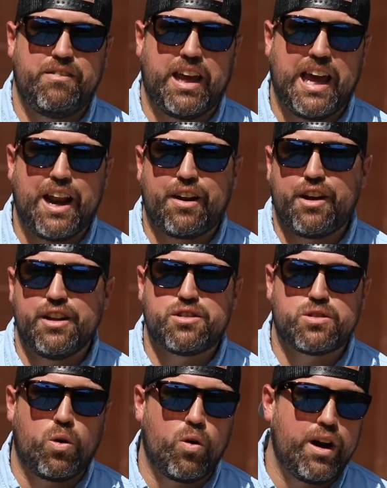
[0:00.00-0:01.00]
He had a good
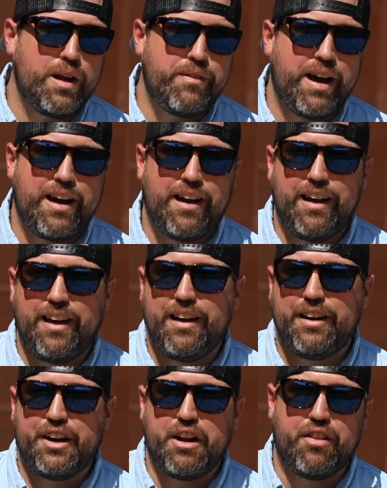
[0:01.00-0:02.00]
story about
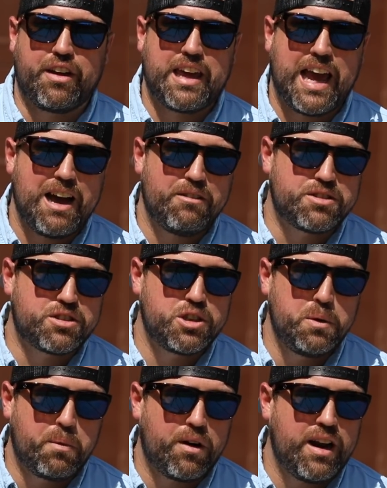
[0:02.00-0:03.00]
it. You know, the guy was
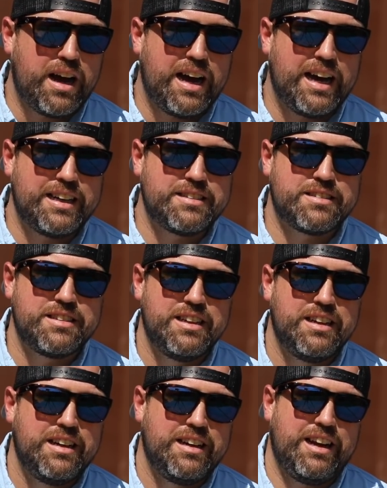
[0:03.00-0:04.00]
super nice.
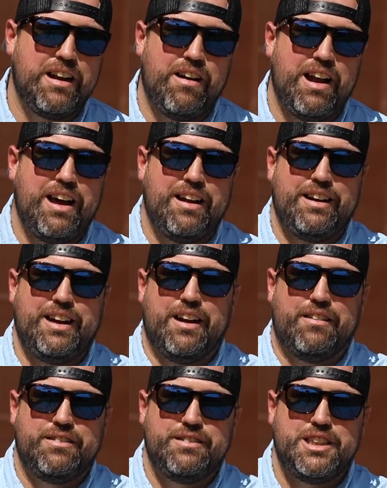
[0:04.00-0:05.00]
You know,
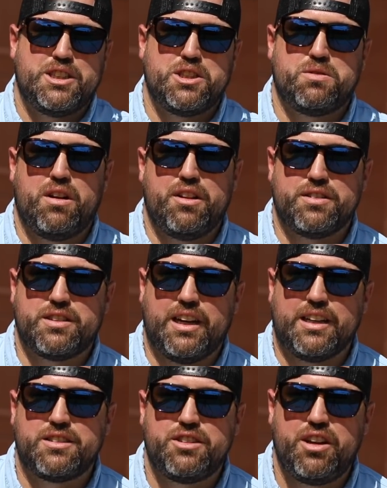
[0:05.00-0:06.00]
it's just one of those
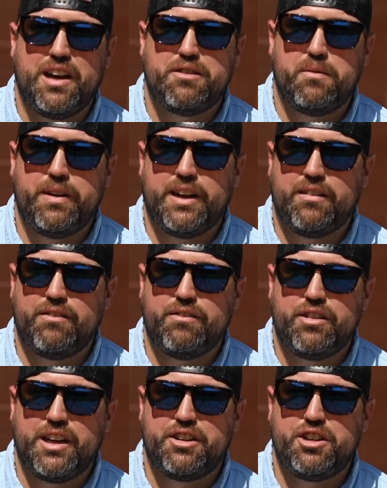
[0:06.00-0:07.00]
things. You have
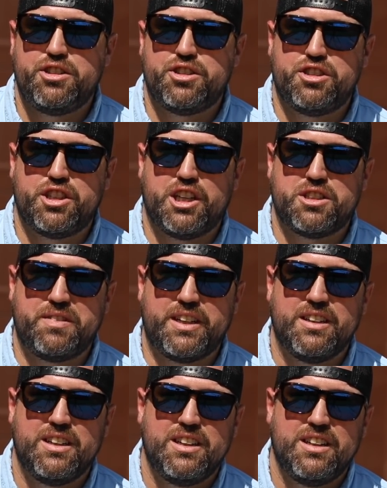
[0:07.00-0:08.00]
to use your judgment.